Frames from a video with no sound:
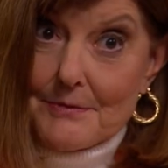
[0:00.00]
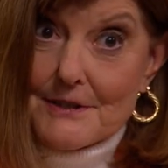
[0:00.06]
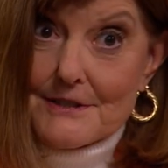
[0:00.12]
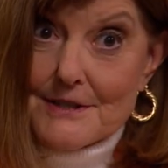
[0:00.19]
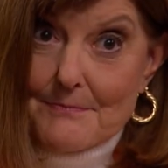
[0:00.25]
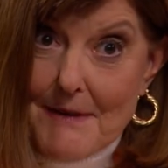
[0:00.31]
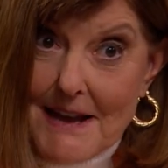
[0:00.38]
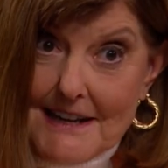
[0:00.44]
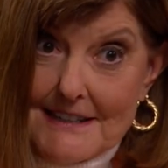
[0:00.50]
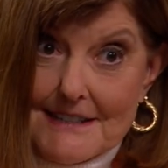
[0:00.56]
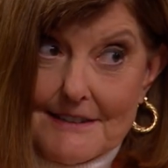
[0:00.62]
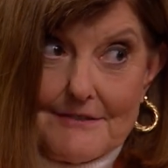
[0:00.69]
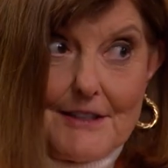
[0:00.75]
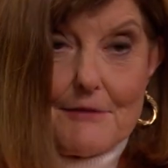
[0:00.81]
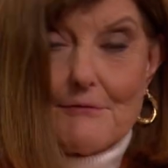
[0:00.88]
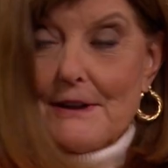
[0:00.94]

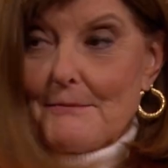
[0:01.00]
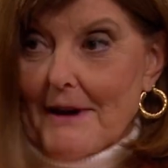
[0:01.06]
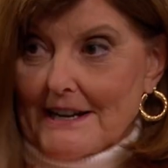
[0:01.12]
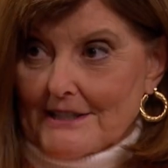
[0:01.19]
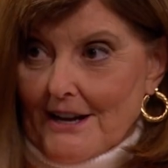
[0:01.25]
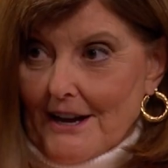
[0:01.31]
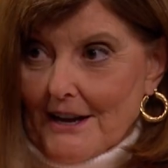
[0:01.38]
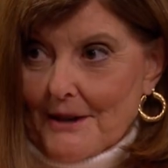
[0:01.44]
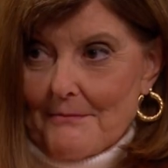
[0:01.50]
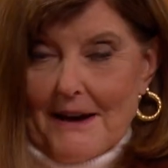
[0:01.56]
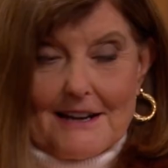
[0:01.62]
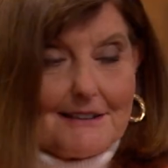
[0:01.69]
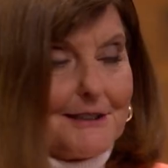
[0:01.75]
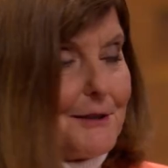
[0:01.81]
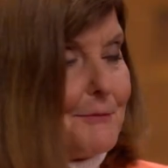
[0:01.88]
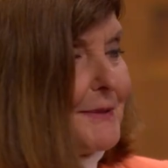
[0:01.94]
perspective that we might talk about
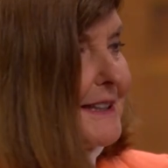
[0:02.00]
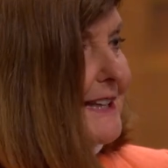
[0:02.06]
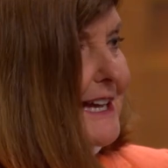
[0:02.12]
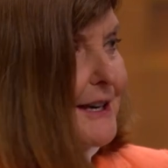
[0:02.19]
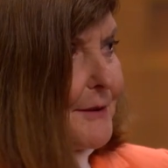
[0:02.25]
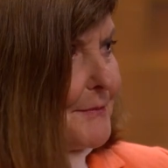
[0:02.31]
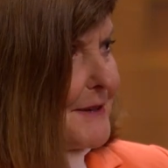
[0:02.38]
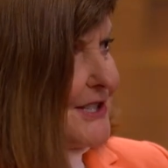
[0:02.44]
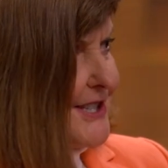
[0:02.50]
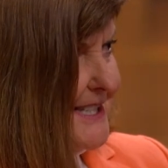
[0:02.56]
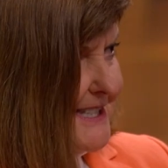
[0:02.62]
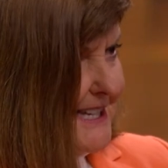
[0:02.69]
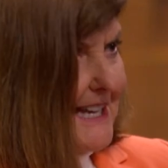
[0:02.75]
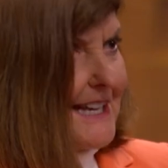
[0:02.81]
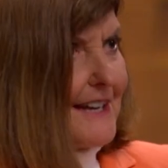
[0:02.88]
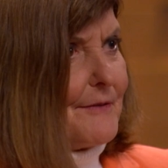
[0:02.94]
a little bit later. But just
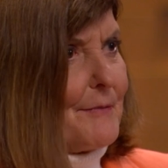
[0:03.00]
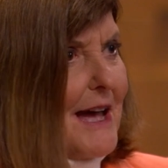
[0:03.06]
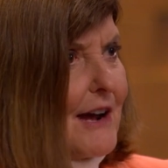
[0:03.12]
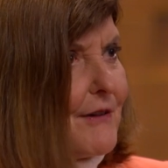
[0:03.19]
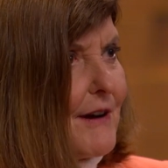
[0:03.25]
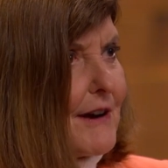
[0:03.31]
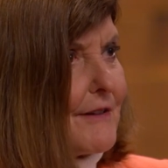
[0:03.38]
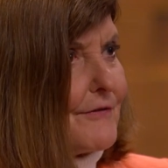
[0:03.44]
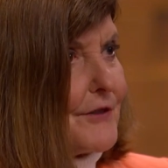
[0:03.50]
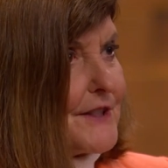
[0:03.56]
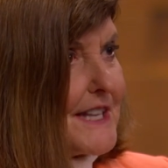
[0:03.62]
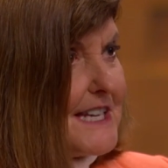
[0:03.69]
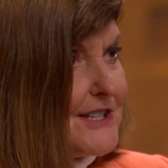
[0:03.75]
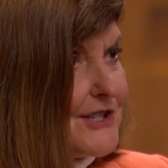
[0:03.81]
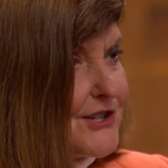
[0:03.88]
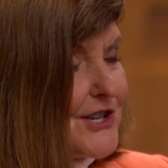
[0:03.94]
to get a background for
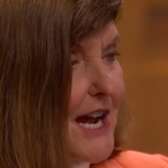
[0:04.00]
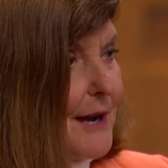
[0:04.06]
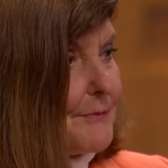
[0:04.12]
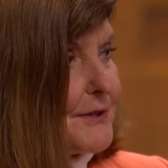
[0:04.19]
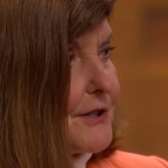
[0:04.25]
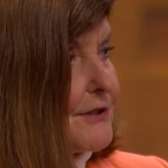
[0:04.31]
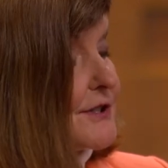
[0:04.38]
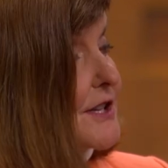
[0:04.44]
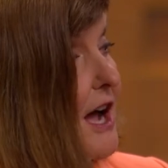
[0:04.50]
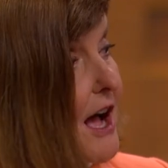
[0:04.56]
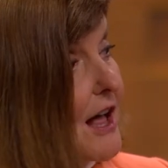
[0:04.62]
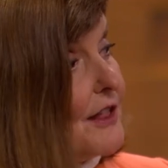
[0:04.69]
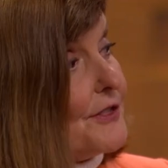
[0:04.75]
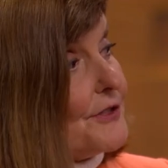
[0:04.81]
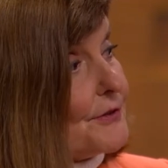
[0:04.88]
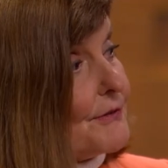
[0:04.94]
these chapters,
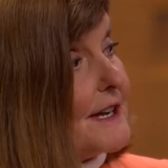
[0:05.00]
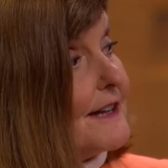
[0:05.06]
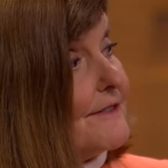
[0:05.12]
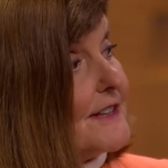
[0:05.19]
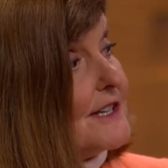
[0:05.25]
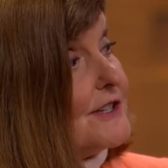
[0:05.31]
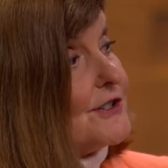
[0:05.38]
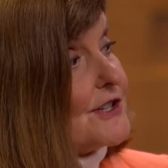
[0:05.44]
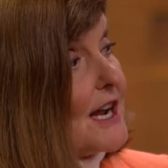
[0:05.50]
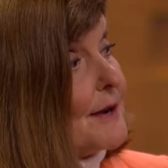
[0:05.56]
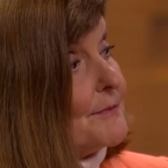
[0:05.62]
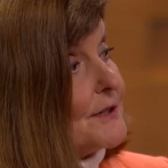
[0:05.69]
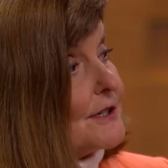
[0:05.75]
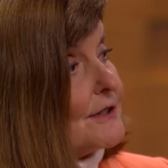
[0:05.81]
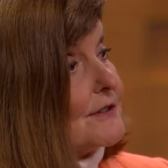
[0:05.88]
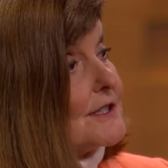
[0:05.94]
all three of these
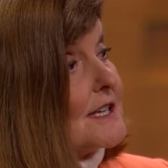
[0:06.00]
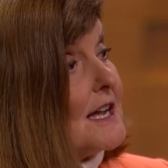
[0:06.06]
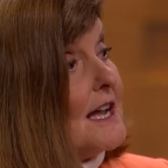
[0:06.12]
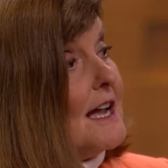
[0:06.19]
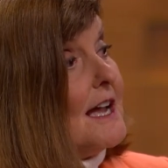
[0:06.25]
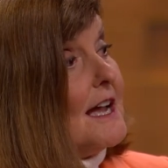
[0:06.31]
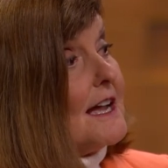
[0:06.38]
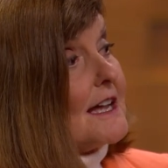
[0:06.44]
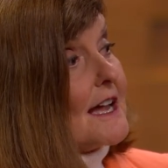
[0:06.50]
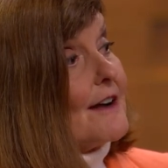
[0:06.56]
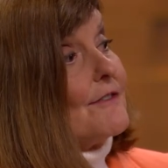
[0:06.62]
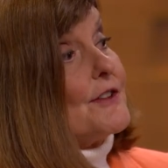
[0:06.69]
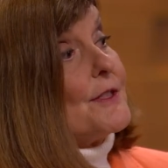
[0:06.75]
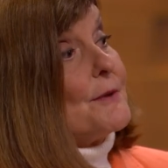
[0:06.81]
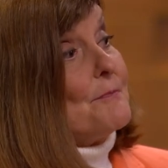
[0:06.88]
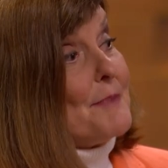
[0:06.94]
chapters
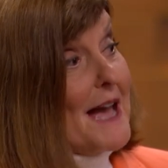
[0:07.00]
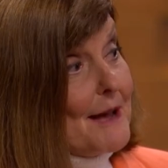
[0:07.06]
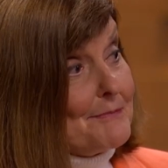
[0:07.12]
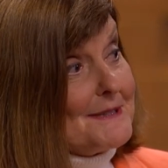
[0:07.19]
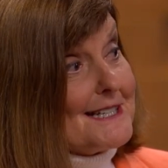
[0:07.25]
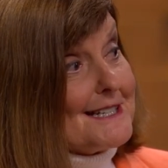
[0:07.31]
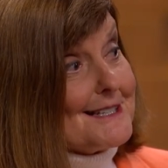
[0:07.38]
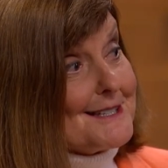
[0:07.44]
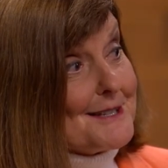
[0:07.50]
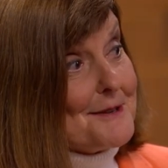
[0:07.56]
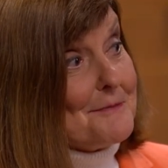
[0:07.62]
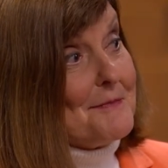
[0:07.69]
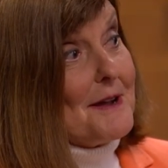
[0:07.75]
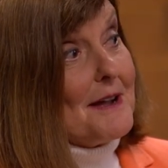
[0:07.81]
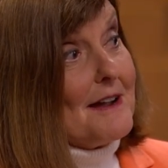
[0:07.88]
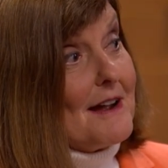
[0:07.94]
cover the baptism